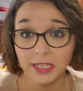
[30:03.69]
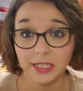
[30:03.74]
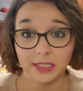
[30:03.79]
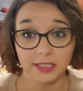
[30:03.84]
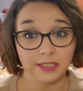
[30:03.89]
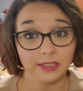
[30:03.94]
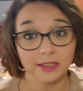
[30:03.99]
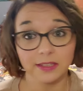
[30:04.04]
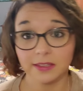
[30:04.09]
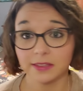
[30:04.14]

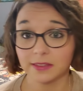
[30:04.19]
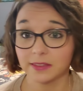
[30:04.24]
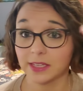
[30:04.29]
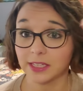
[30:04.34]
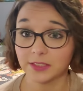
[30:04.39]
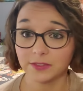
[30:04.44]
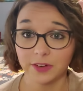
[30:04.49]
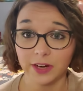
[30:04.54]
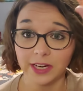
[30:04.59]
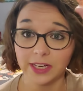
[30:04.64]
and thanks
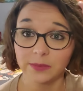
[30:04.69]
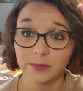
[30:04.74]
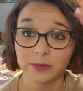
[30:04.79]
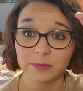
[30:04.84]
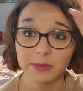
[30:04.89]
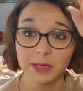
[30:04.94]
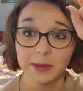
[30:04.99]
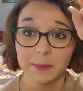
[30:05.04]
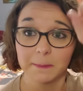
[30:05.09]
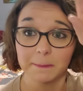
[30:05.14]
for hanging with
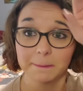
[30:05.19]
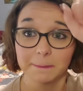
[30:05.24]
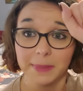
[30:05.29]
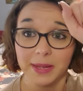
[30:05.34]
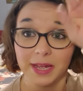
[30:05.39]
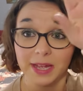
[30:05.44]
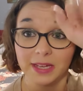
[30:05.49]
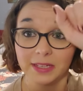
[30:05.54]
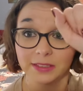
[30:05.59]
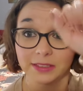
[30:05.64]
me.
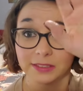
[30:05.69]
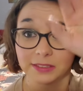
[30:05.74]
Bye.